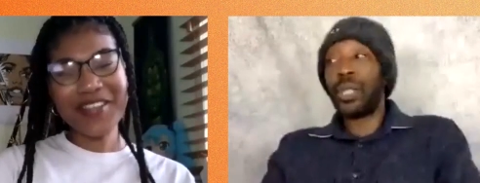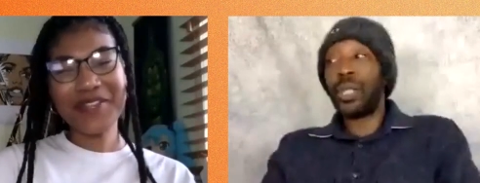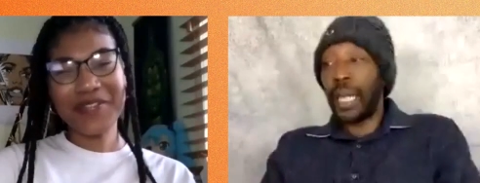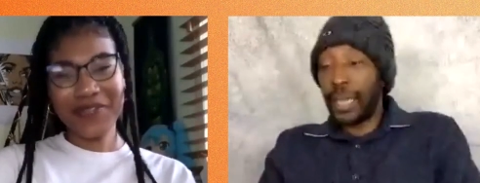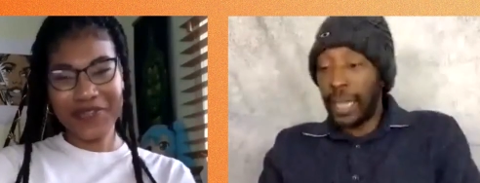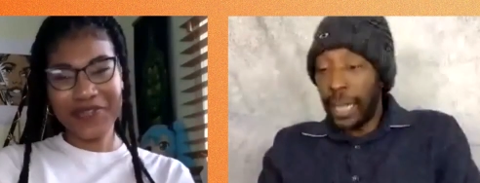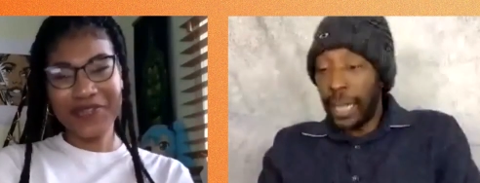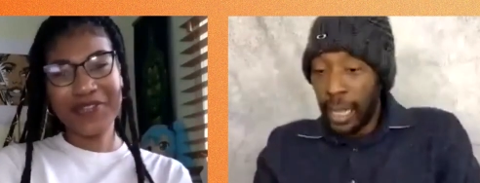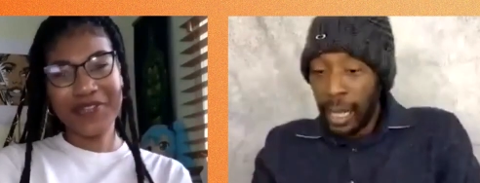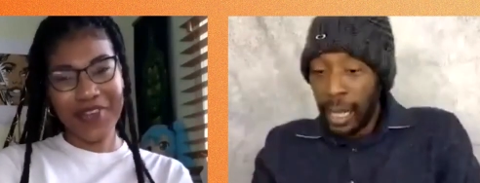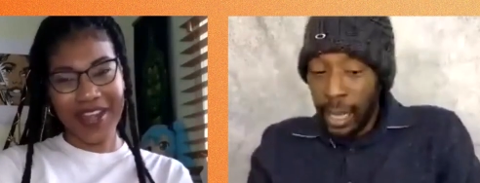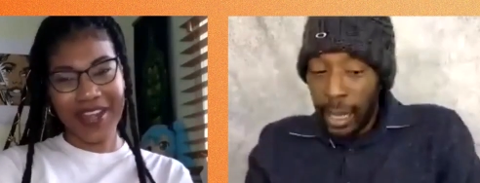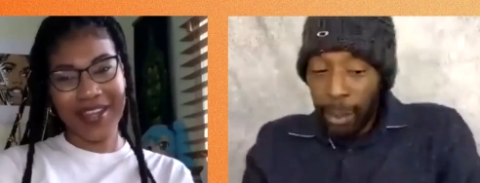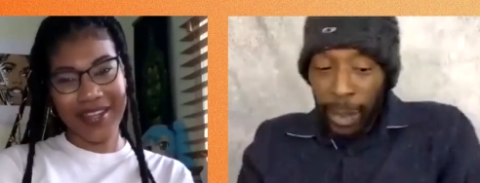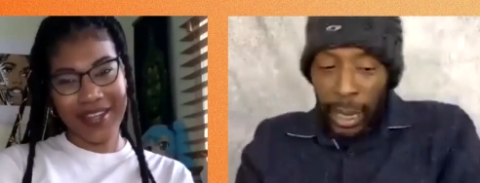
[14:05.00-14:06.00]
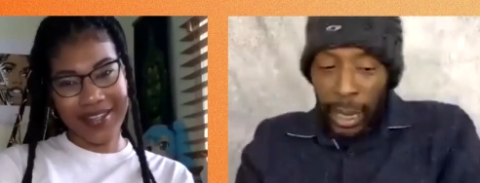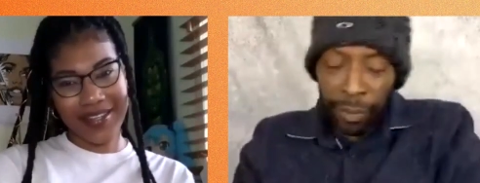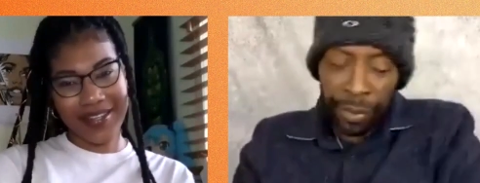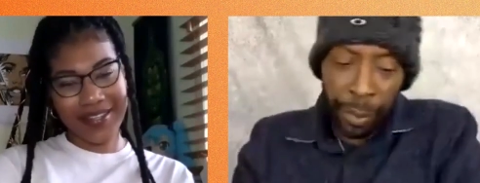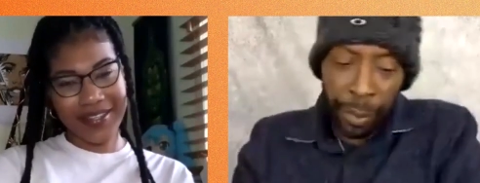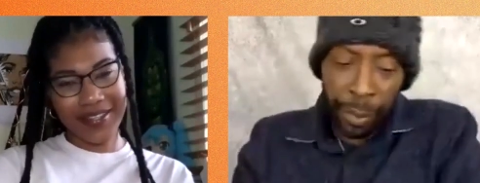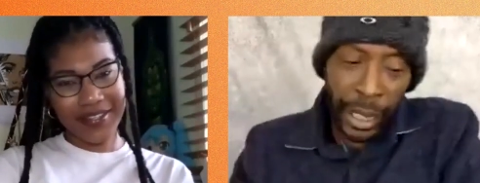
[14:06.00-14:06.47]
Speaker 1: that. Right. But
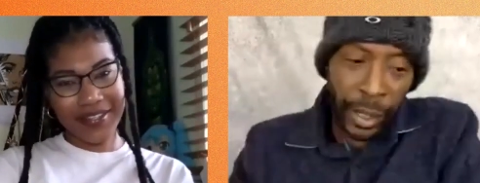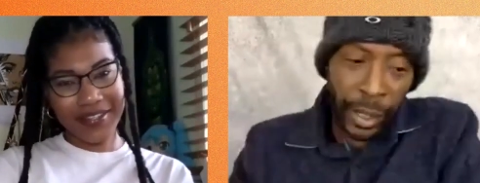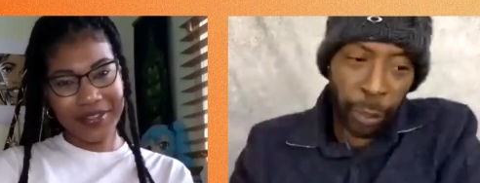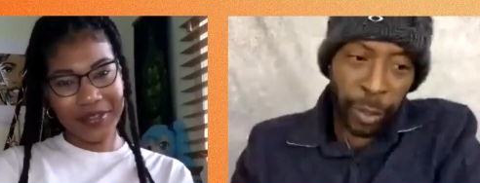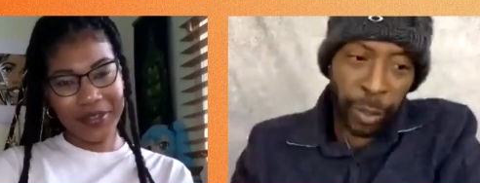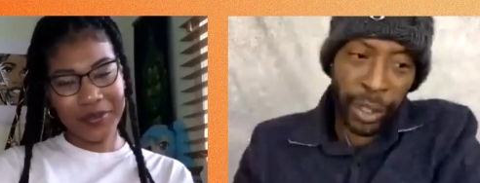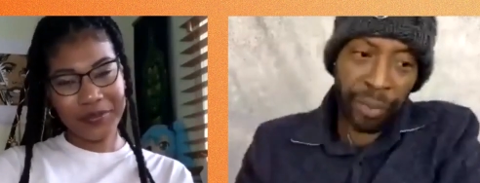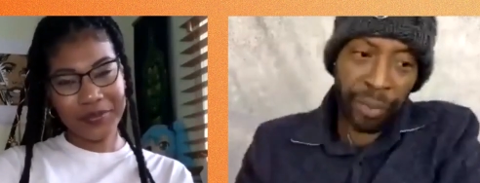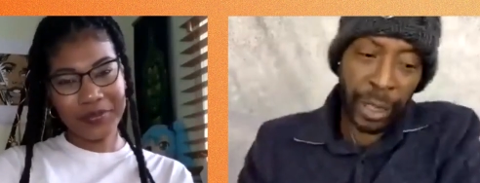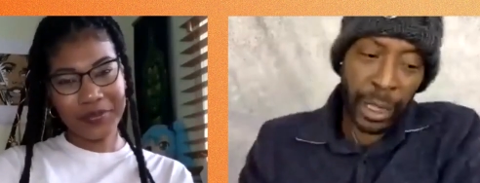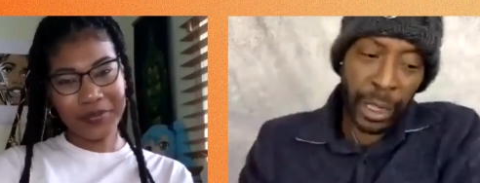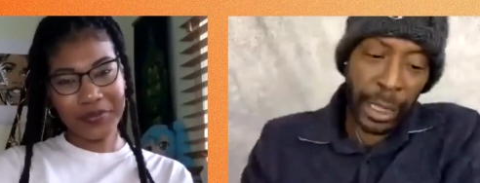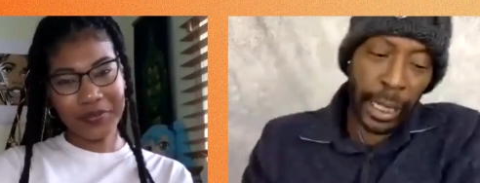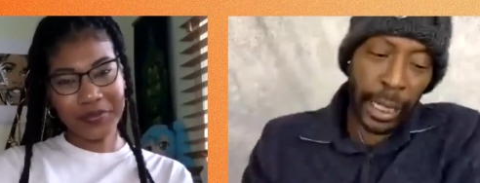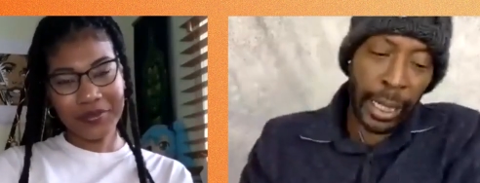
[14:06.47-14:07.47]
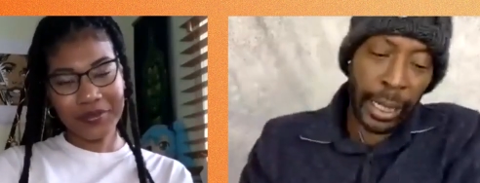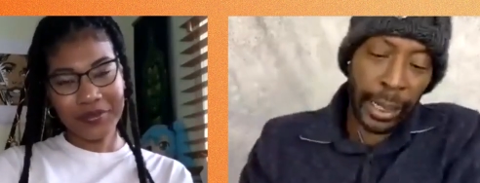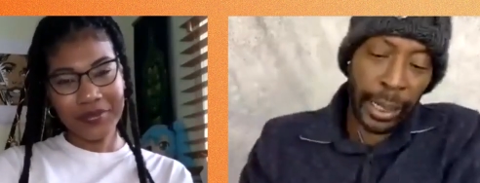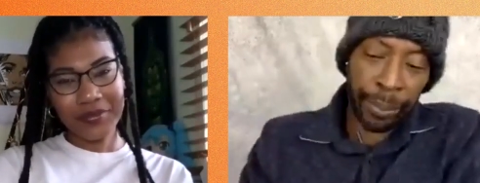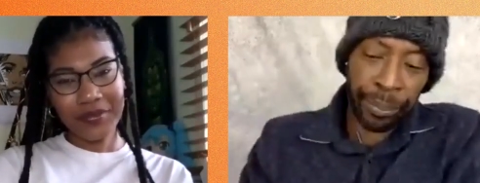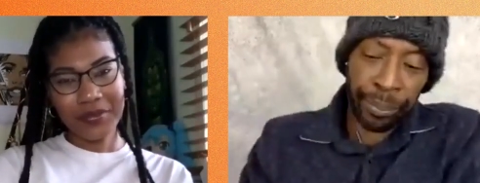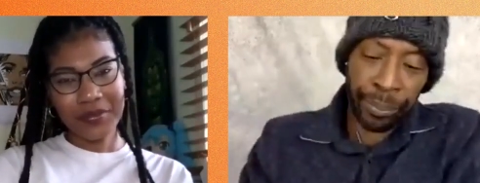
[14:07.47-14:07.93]
for me specifically,
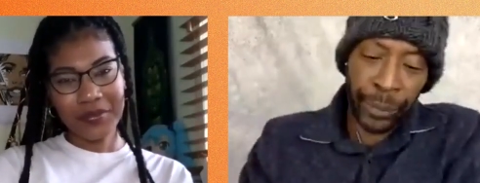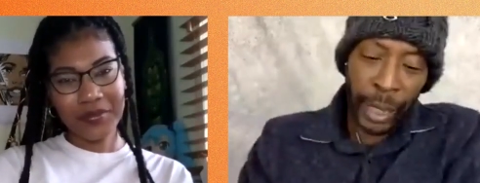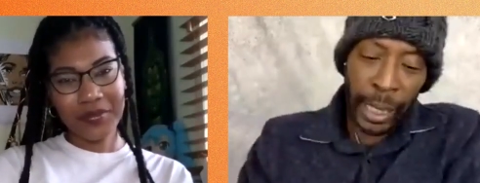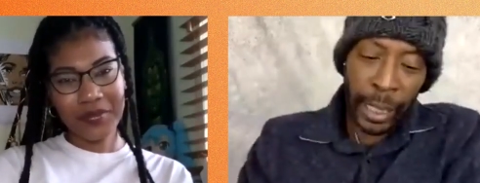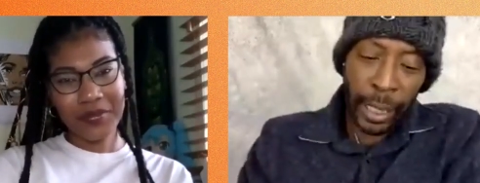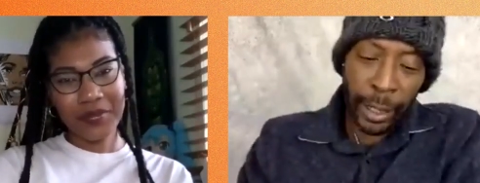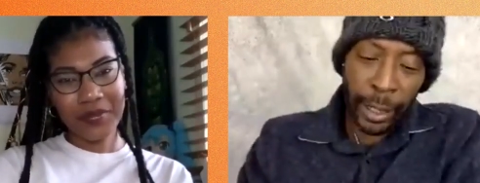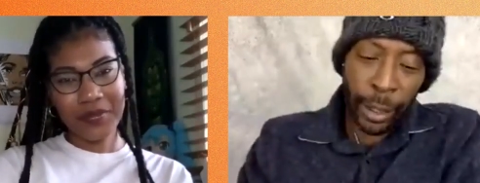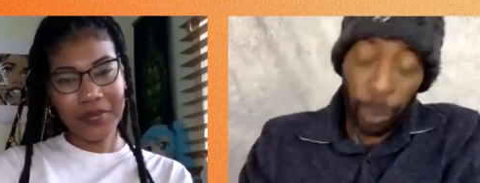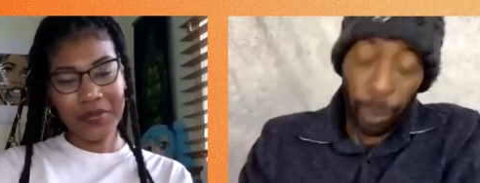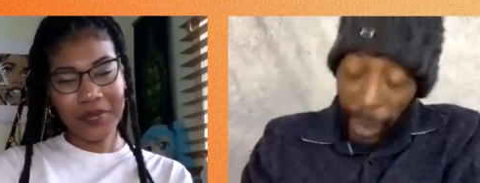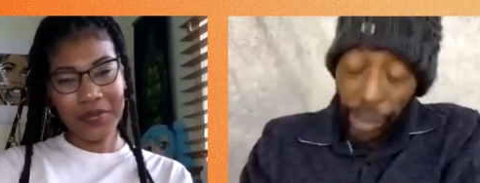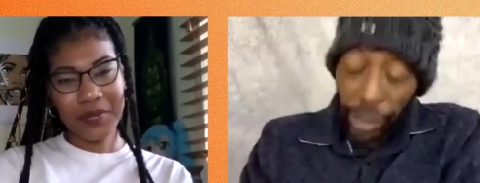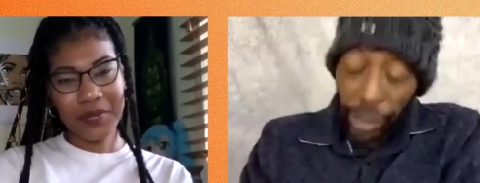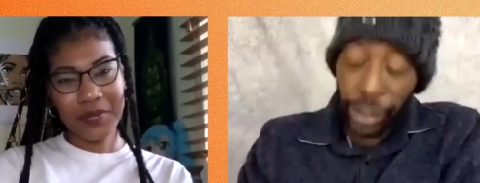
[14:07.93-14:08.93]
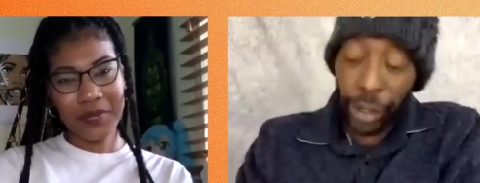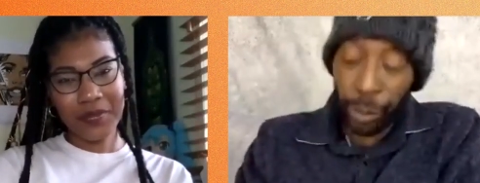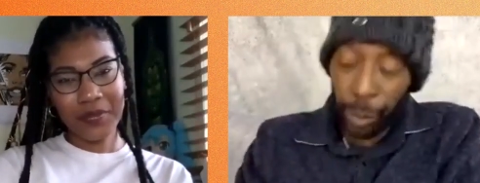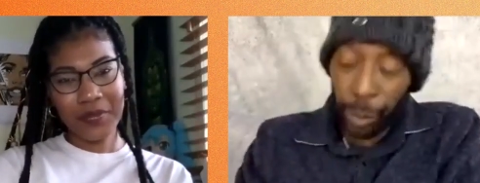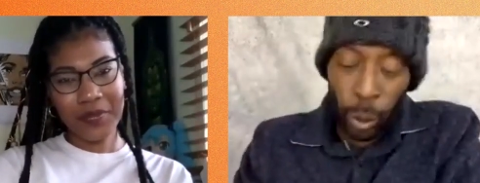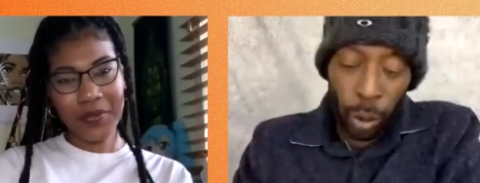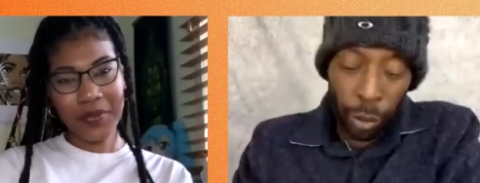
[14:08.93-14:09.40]
um, like you mentioned,
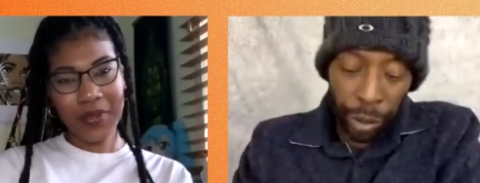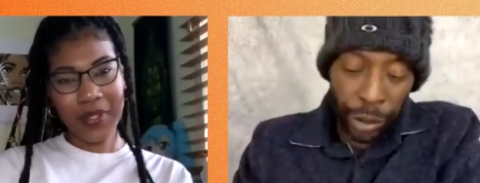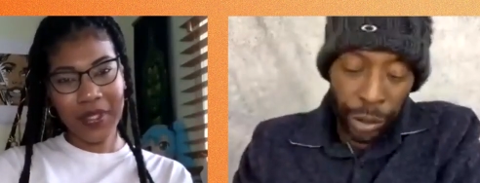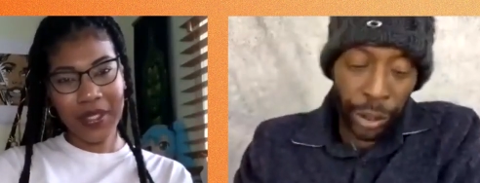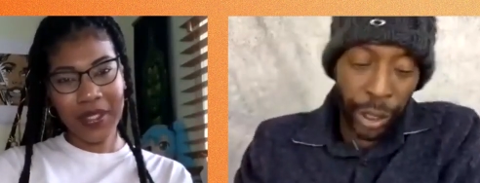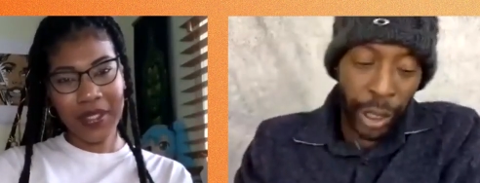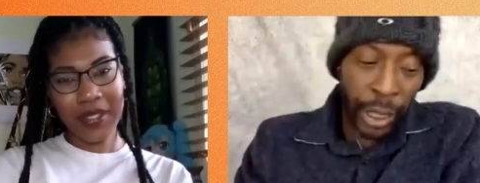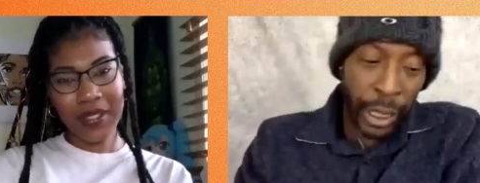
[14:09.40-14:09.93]
Blue Orange,